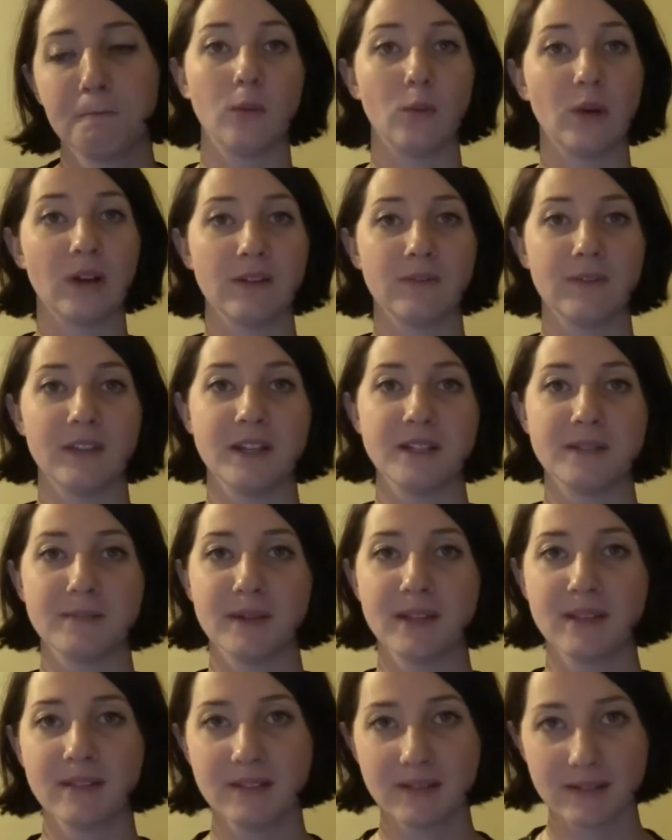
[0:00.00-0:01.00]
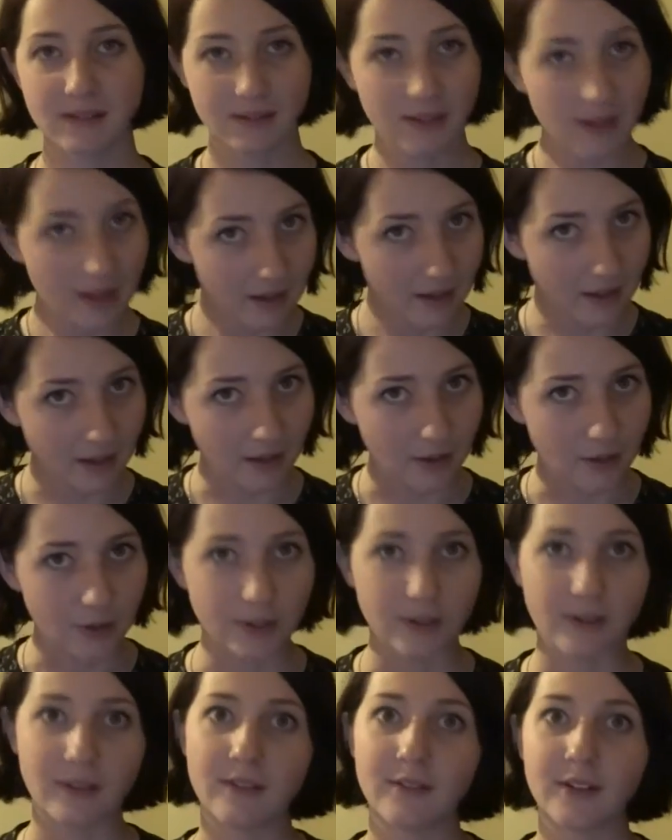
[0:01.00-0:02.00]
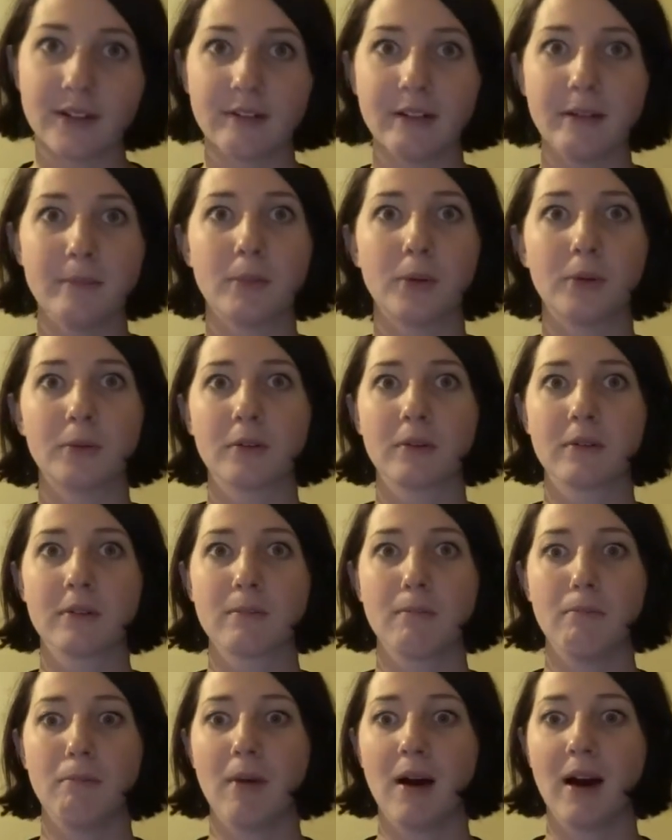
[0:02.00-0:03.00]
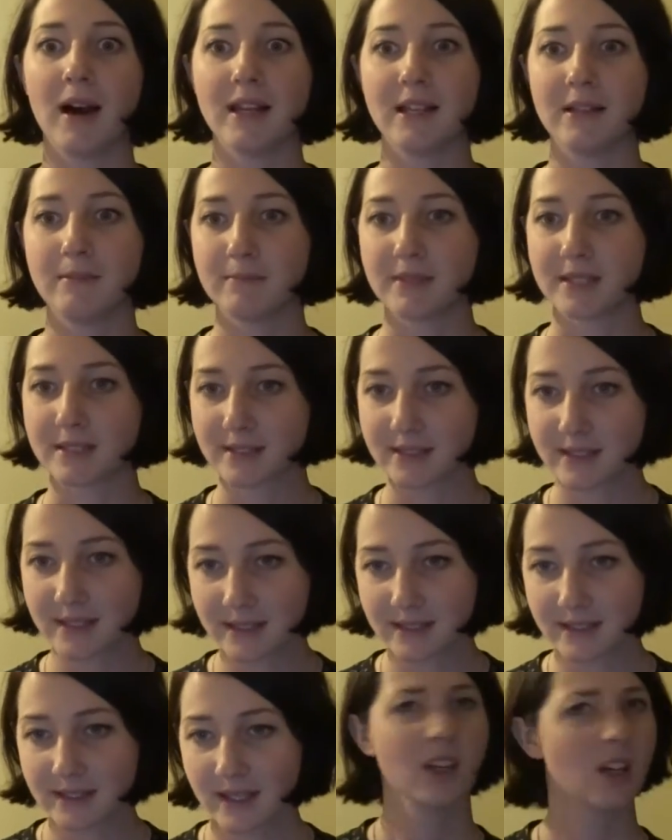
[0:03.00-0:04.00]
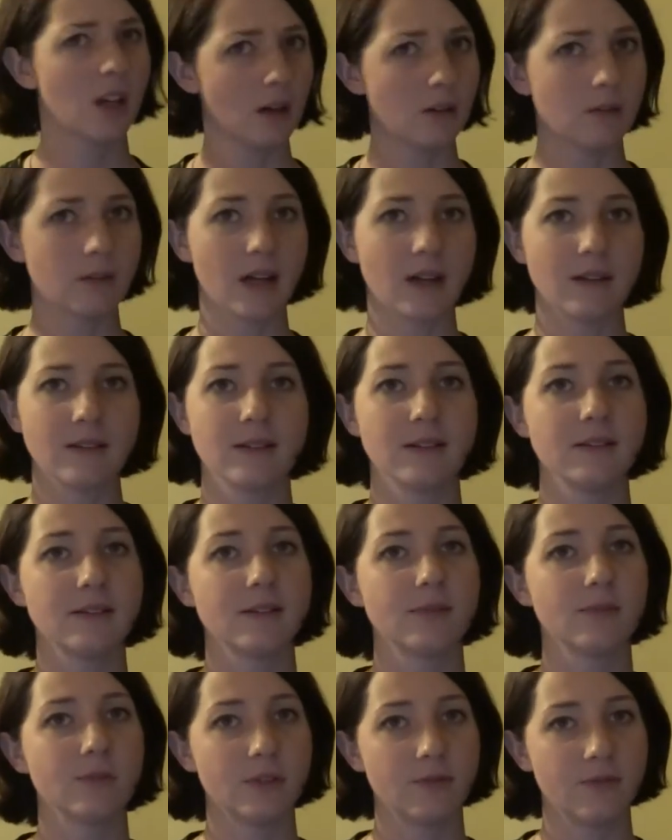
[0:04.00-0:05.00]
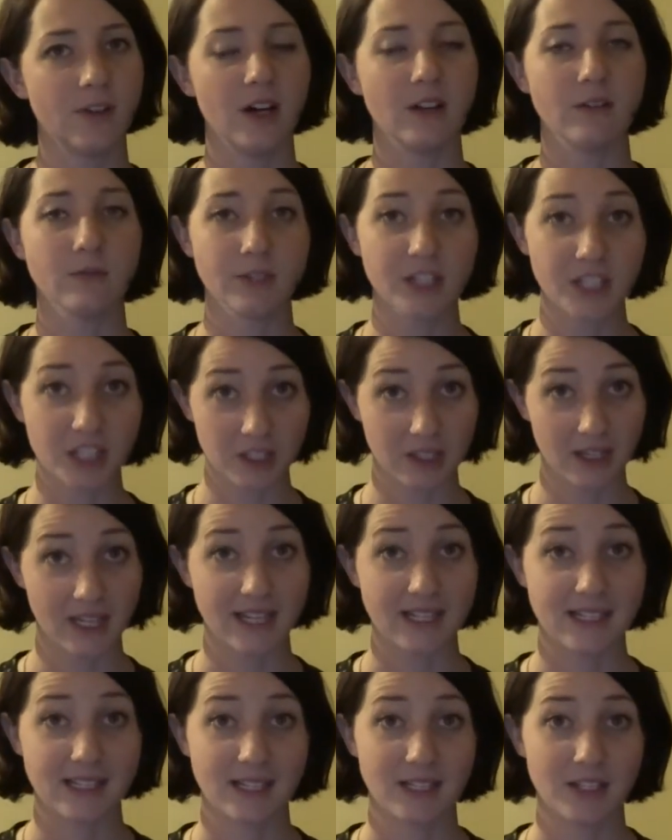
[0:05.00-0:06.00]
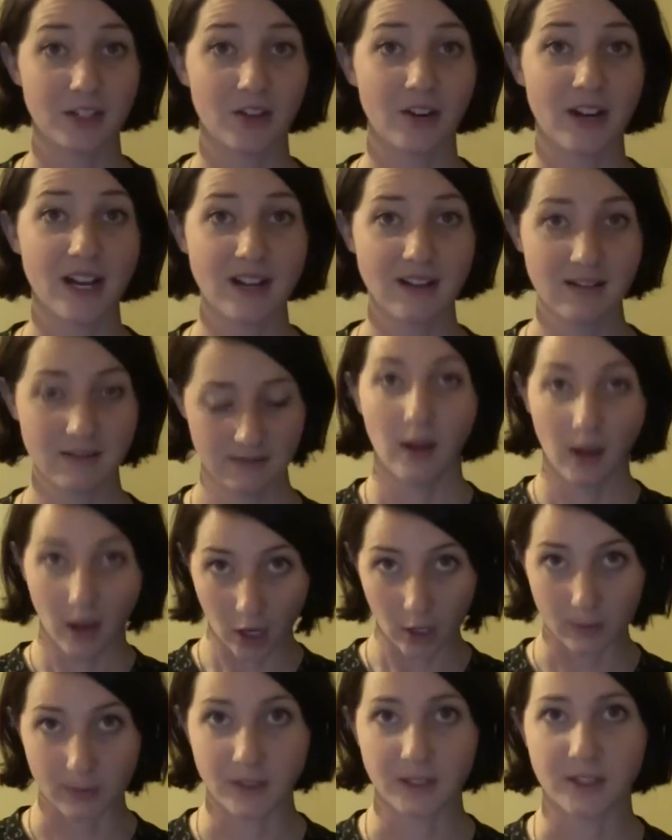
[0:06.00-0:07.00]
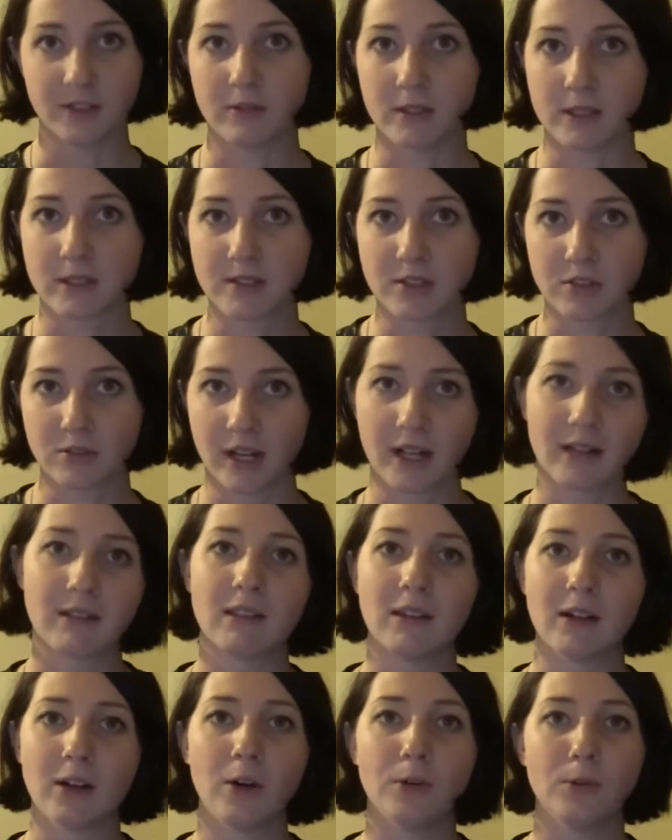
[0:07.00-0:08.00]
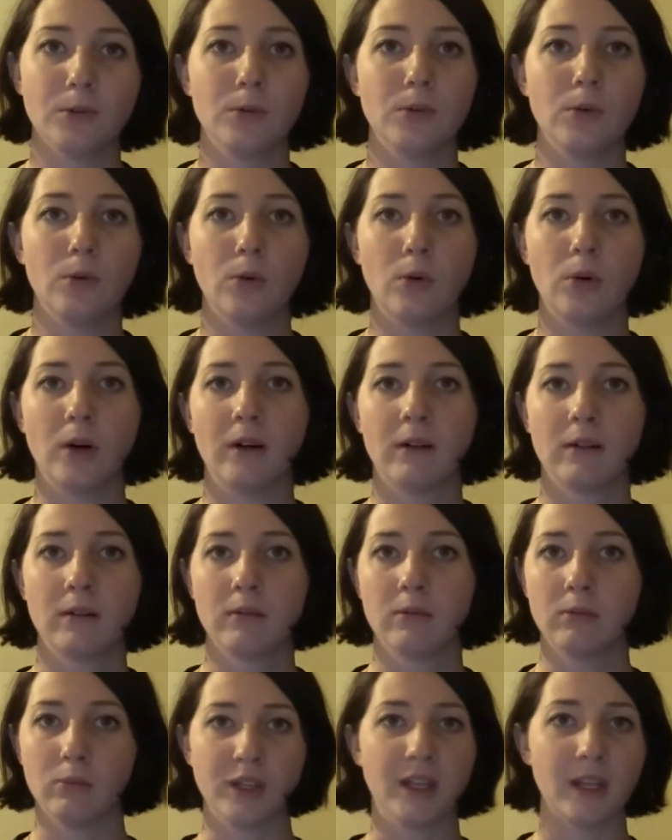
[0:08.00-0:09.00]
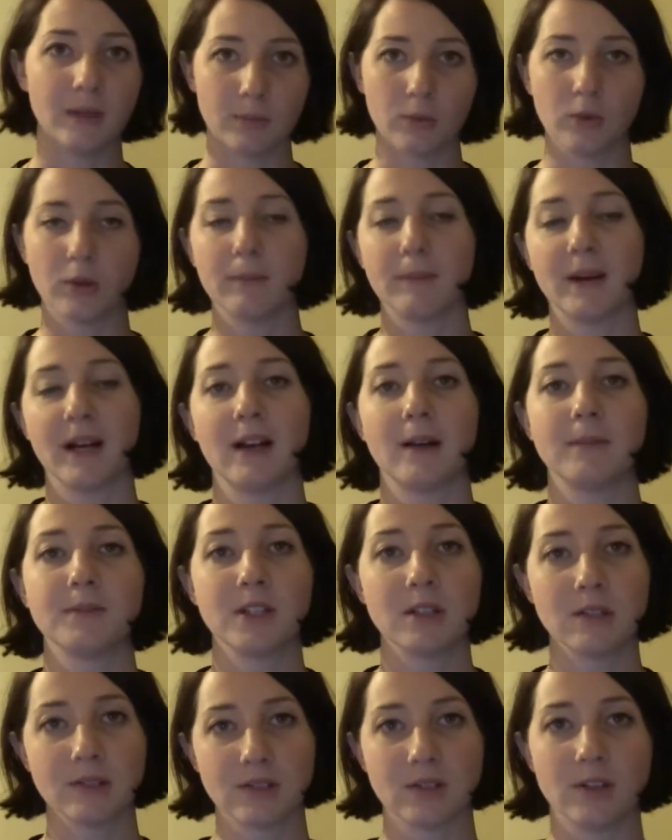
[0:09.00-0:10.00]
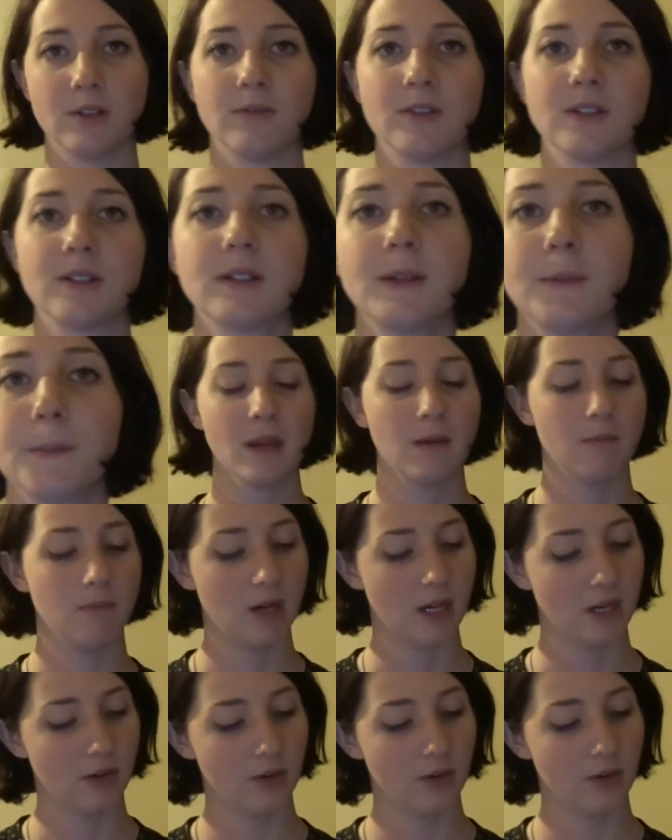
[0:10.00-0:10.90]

One of these methods included the very important mining business. Gold hunters would find rich leads underground, hoping to extract the golden ore when they brought it back up to the surface. My